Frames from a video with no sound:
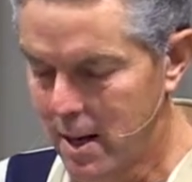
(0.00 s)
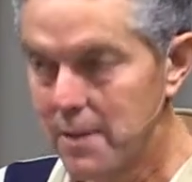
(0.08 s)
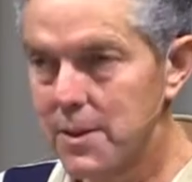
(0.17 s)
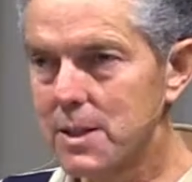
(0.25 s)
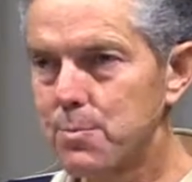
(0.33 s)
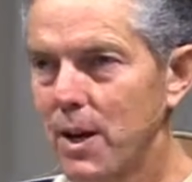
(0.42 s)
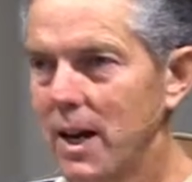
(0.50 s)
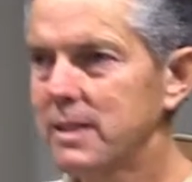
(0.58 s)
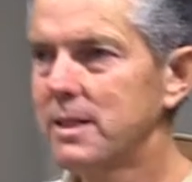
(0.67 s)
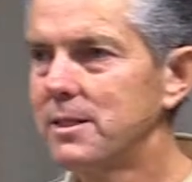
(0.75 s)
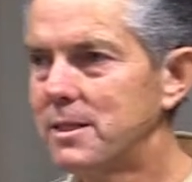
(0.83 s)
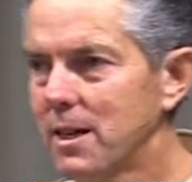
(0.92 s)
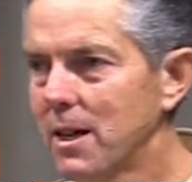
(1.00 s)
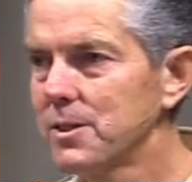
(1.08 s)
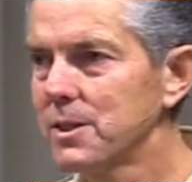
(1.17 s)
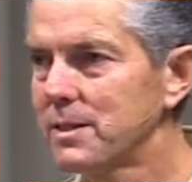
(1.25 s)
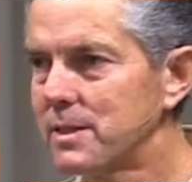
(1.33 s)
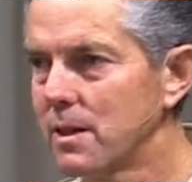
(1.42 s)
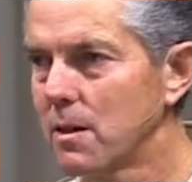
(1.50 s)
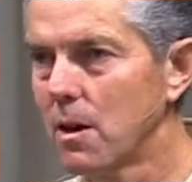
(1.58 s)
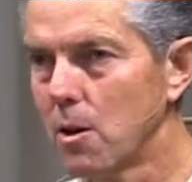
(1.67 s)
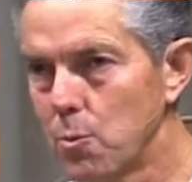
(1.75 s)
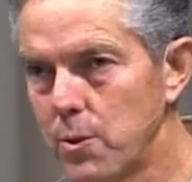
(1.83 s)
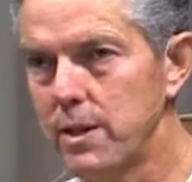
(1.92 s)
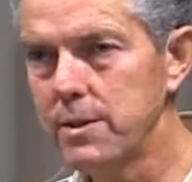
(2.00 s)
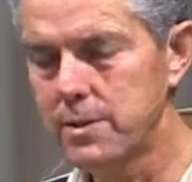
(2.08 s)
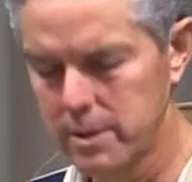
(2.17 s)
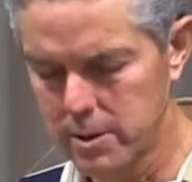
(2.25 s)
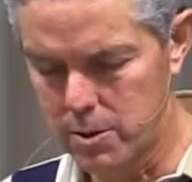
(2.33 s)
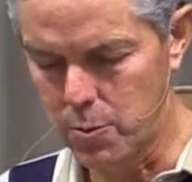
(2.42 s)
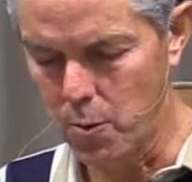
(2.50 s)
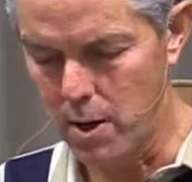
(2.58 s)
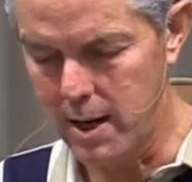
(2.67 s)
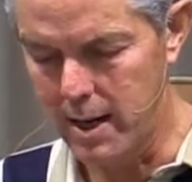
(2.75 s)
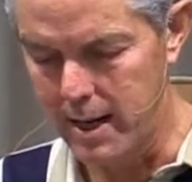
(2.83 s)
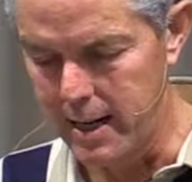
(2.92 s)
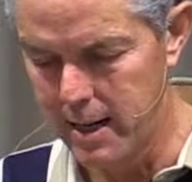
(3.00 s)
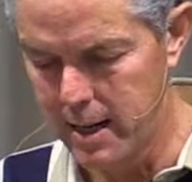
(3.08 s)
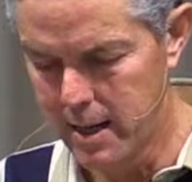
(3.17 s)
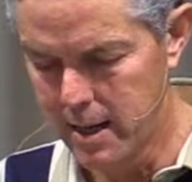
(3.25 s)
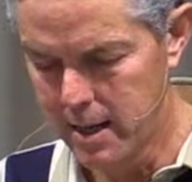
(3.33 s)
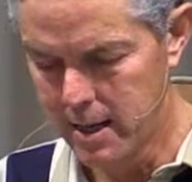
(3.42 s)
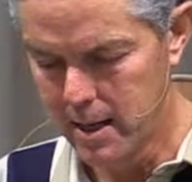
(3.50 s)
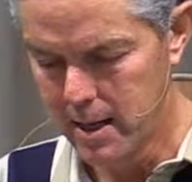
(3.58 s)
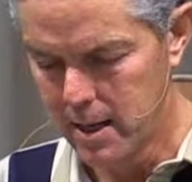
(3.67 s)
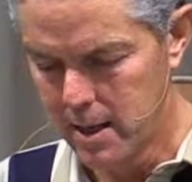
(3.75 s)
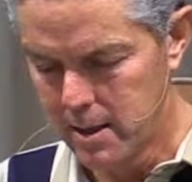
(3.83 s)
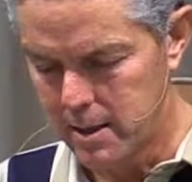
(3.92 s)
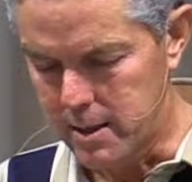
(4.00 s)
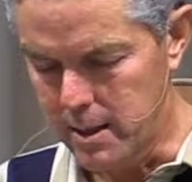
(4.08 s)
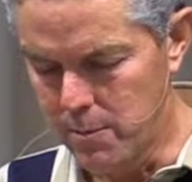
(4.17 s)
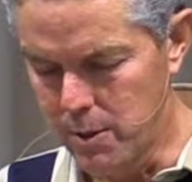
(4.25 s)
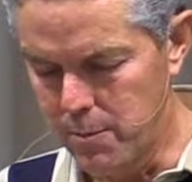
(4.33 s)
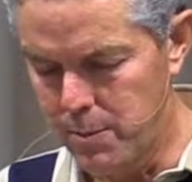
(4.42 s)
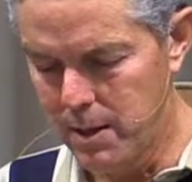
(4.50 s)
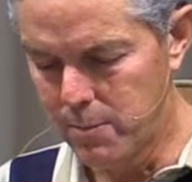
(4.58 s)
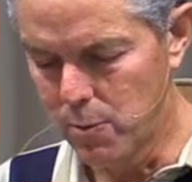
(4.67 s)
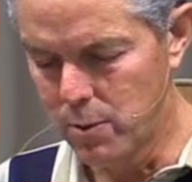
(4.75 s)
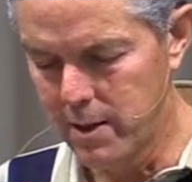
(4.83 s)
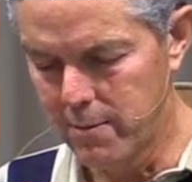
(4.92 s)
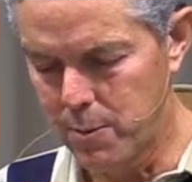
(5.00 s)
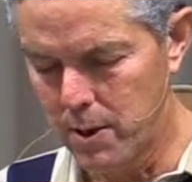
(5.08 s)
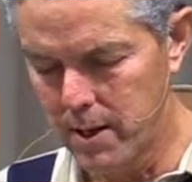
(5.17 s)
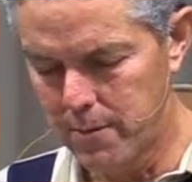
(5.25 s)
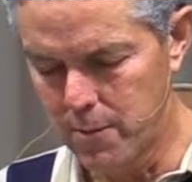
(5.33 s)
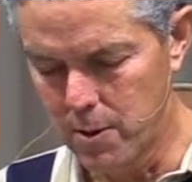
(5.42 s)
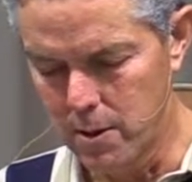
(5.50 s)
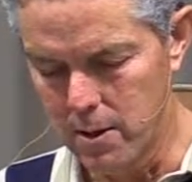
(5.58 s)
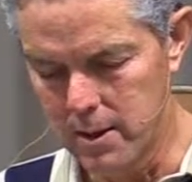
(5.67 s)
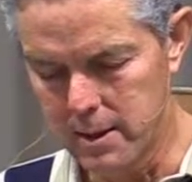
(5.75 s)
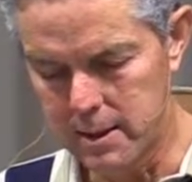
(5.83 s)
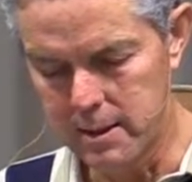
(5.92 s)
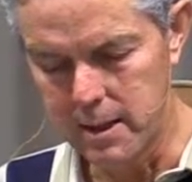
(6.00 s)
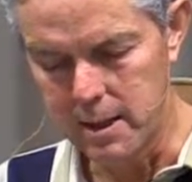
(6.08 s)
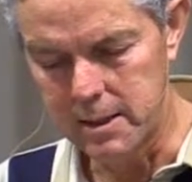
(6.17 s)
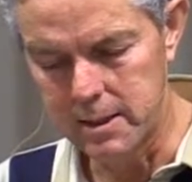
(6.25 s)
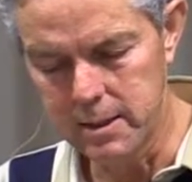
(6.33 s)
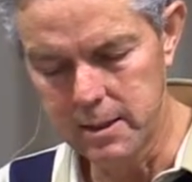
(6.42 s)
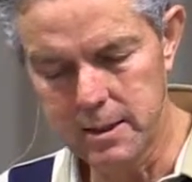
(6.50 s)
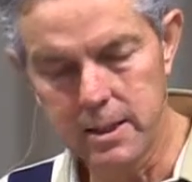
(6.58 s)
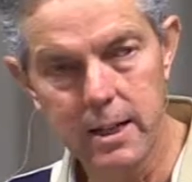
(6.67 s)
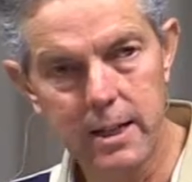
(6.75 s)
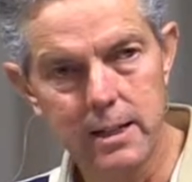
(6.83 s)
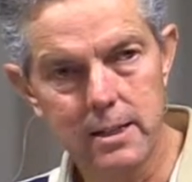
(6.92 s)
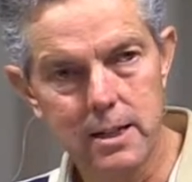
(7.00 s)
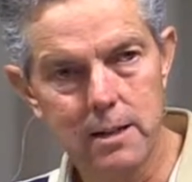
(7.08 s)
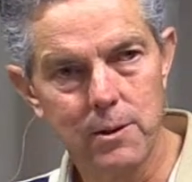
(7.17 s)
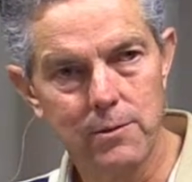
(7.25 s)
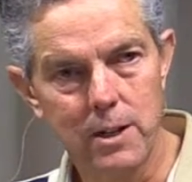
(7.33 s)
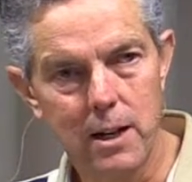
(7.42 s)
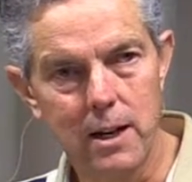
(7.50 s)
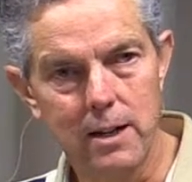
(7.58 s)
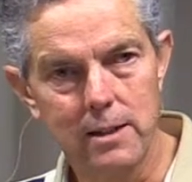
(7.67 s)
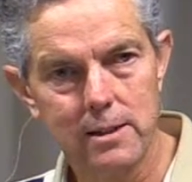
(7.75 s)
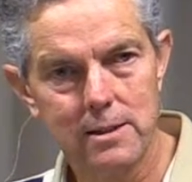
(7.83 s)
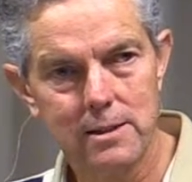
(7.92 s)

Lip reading: This passage tells us there are reasons why some of the people we have prayed for earnestly are still sick and some have died.